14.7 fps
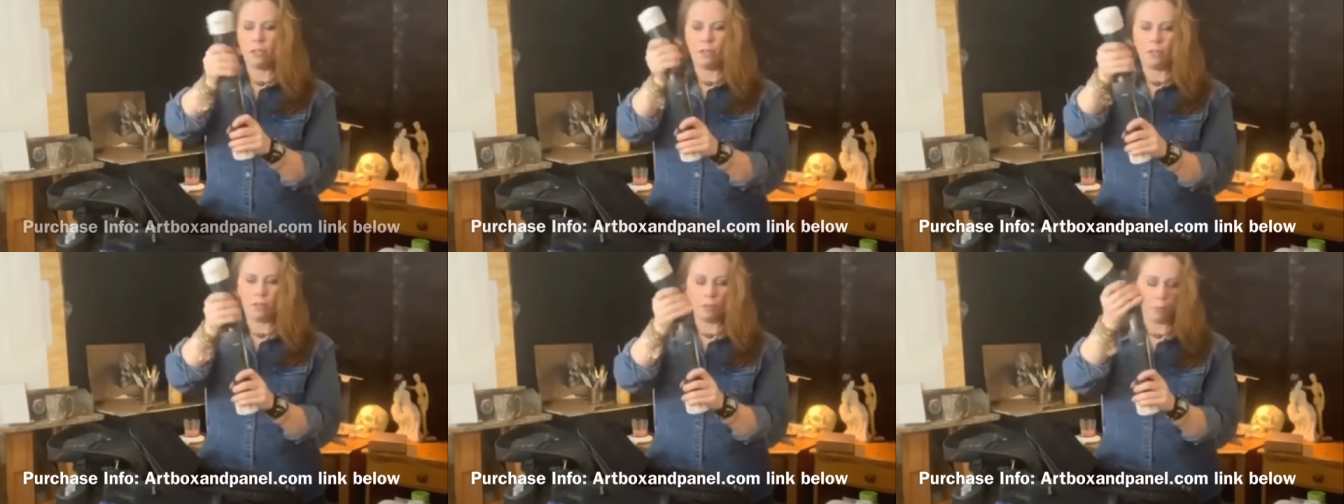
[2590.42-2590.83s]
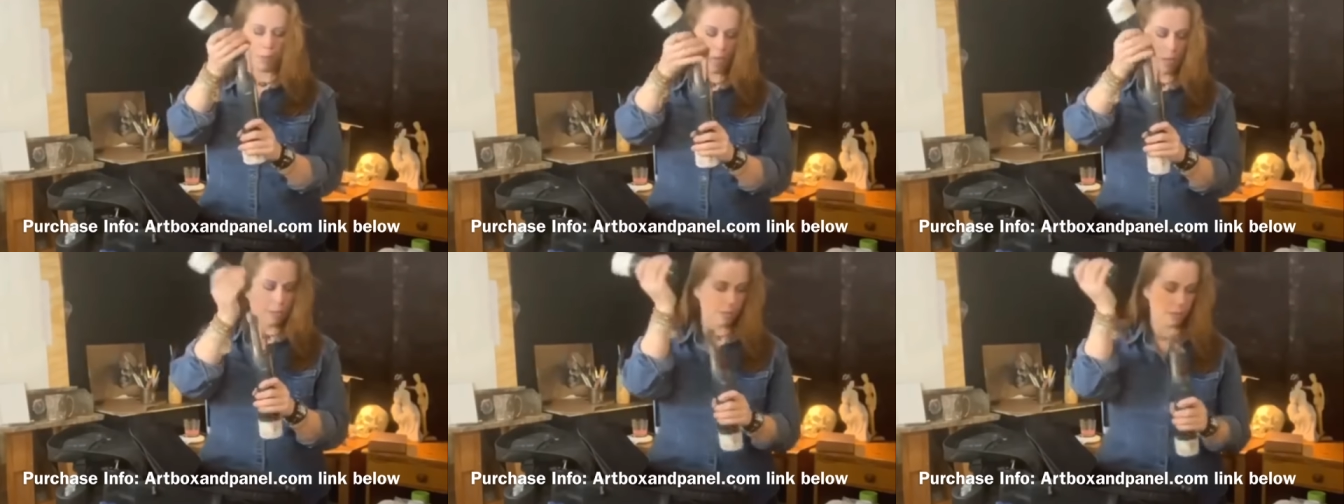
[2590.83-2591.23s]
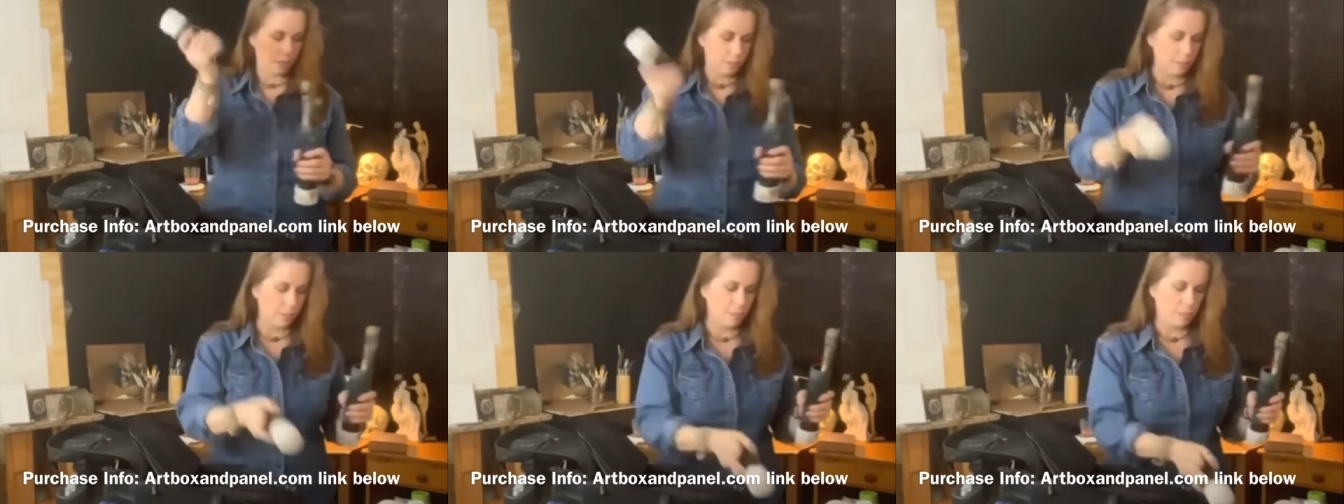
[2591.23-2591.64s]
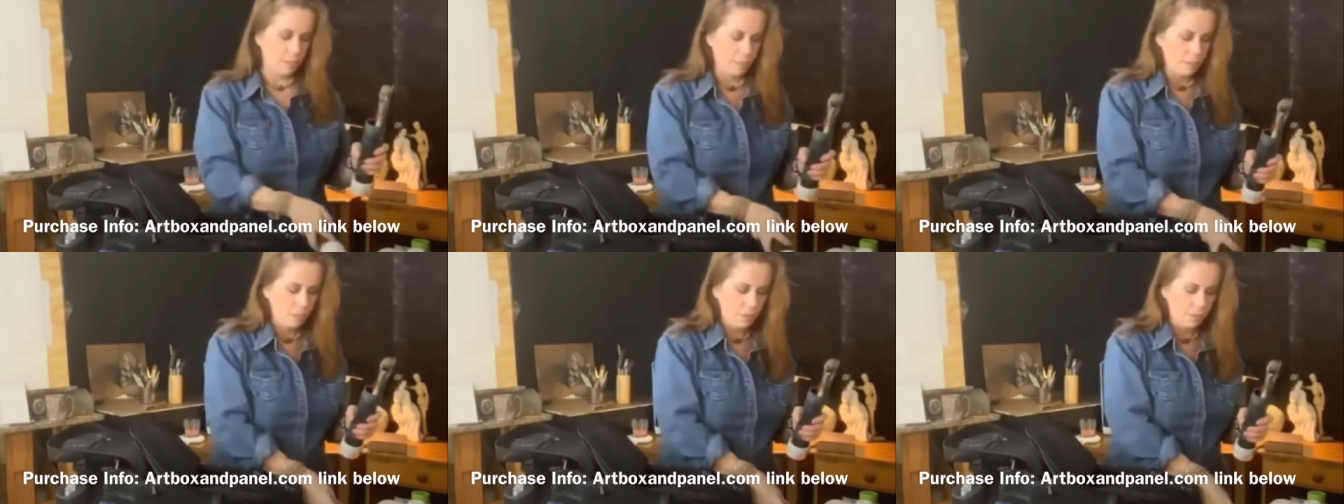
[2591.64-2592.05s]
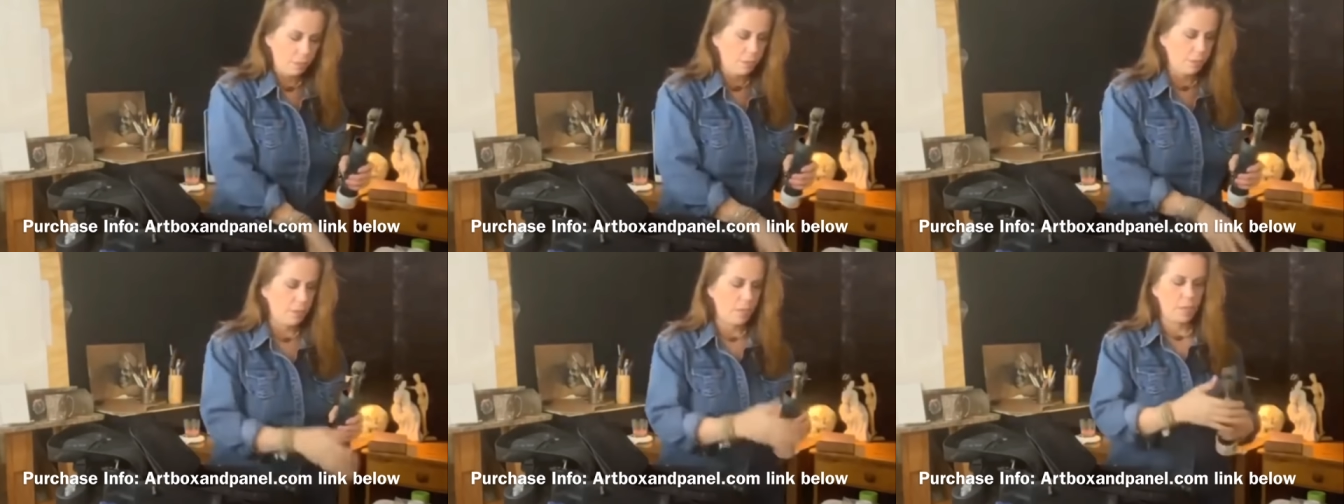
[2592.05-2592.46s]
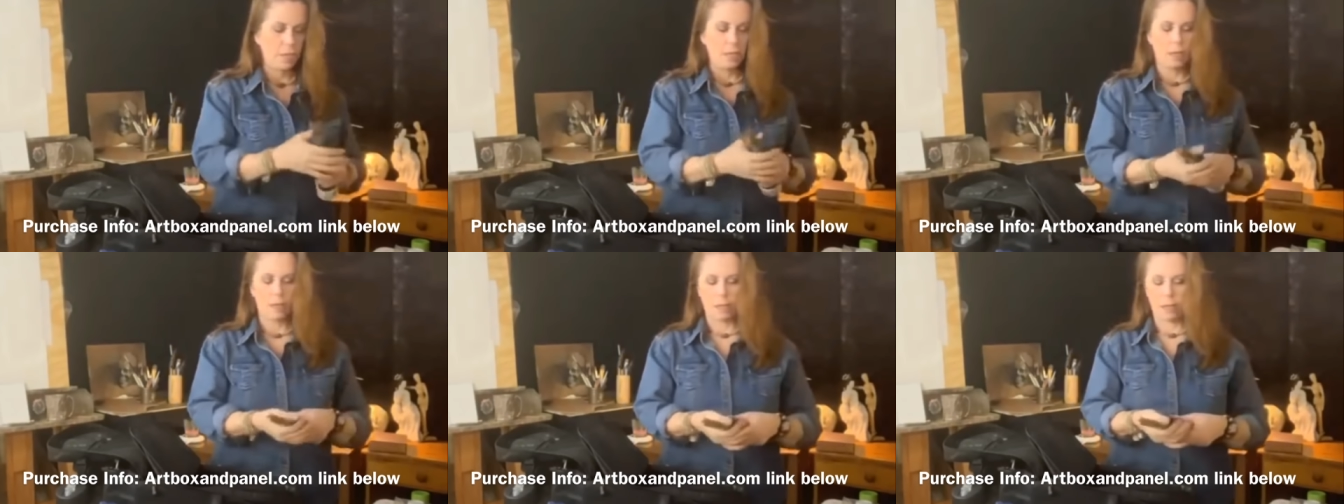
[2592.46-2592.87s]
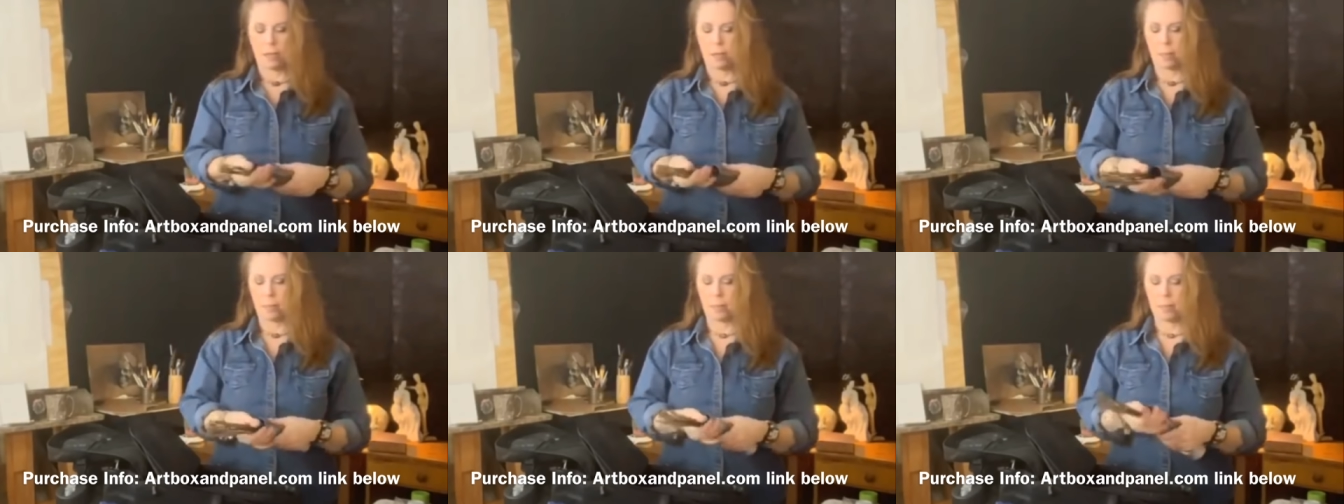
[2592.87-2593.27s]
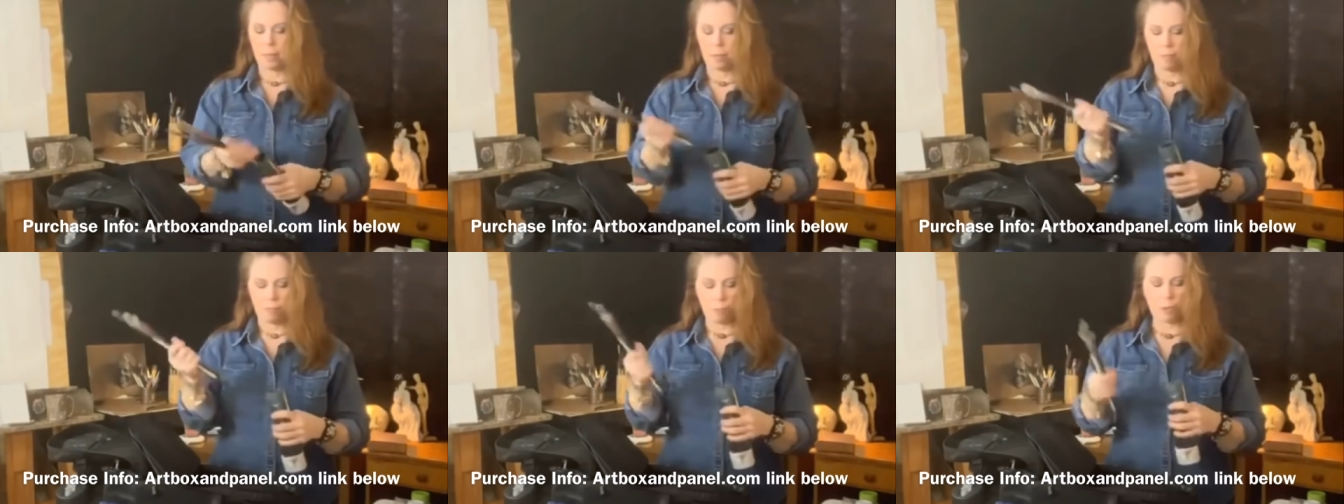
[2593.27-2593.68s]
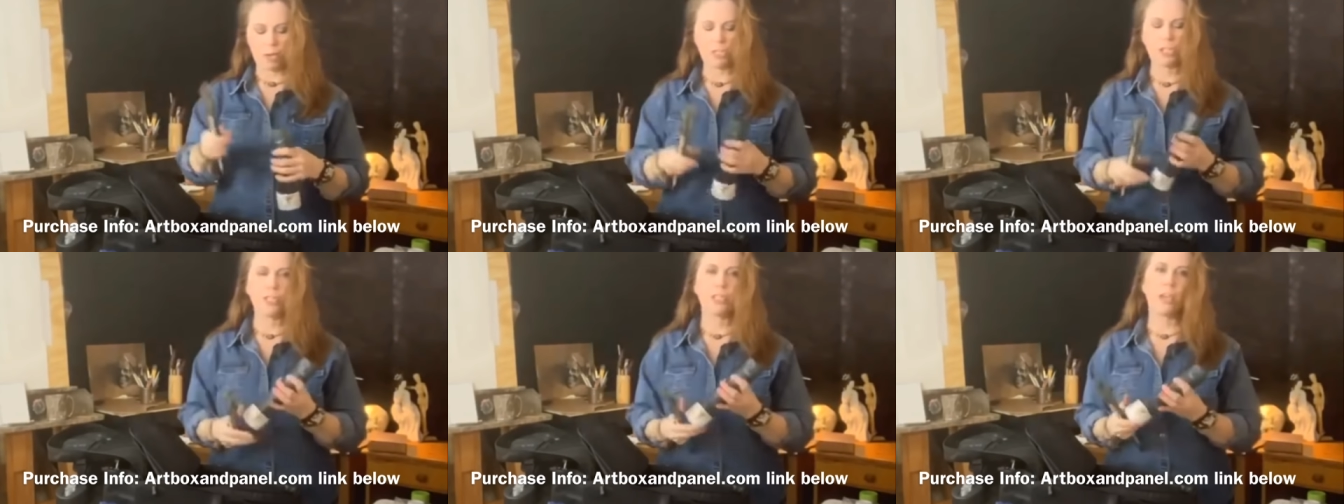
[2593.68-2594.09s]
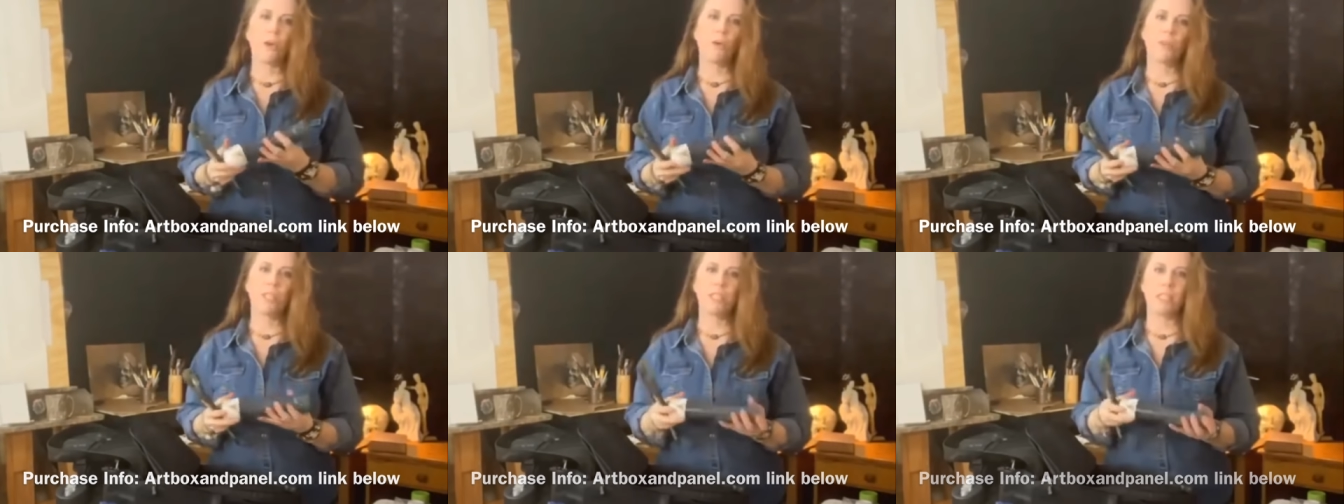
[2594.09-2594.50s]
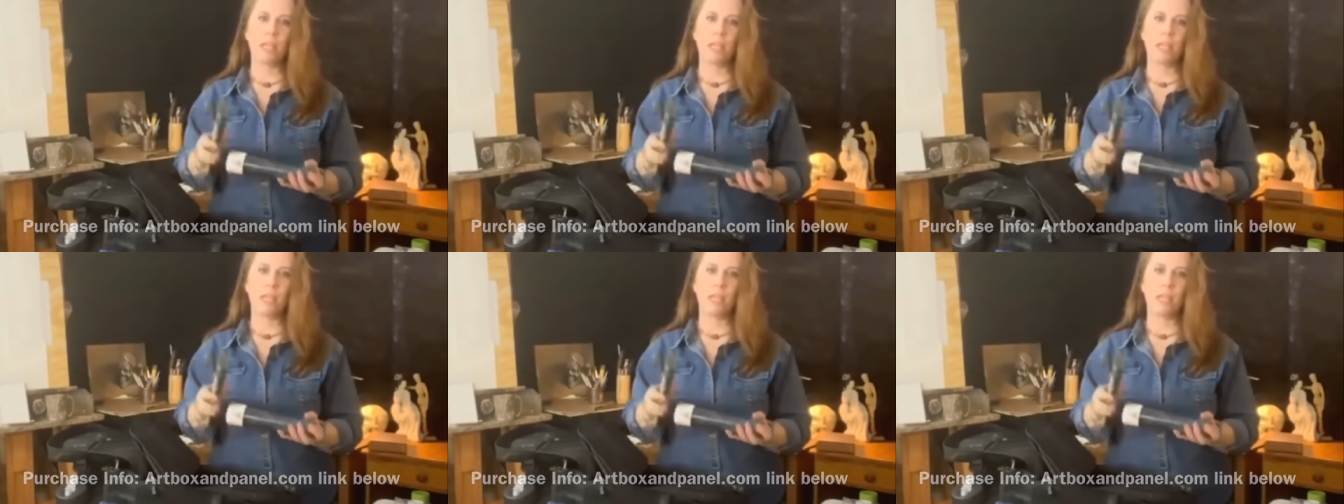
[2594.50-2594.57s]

You can buy these. Um, for brushes, I only